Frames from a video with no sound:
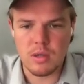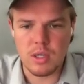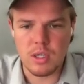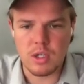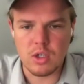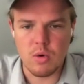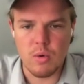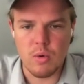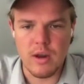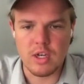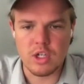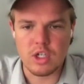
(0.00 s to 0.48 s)
Let's
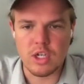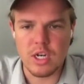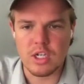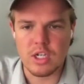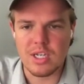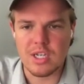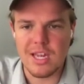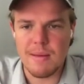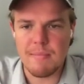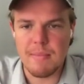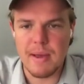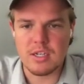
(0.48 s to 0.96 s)
go ahead and change
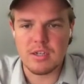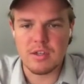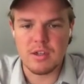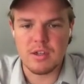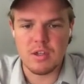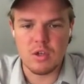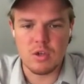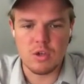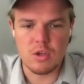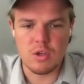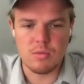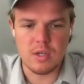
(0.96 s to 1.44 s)
that back to
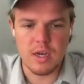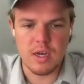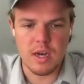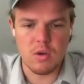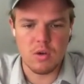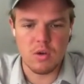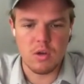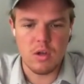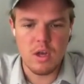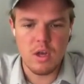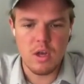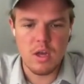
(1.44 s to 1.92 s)
the YouTube
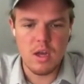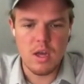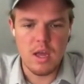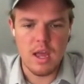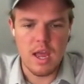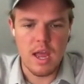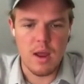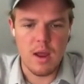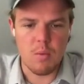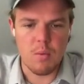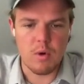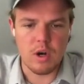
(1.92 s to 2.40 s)
title,
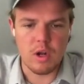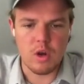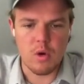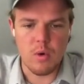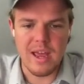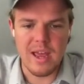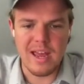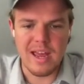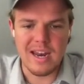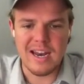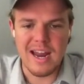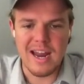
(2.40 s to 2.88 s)
and we're gonna go
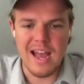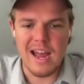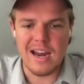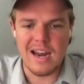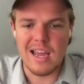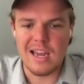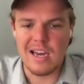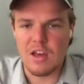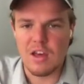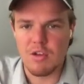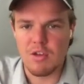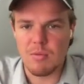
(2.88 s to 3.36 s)
ahead and add
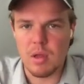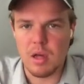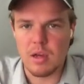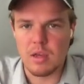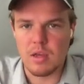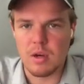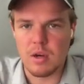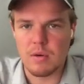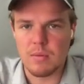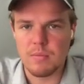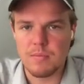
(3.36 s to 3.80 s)
another block here.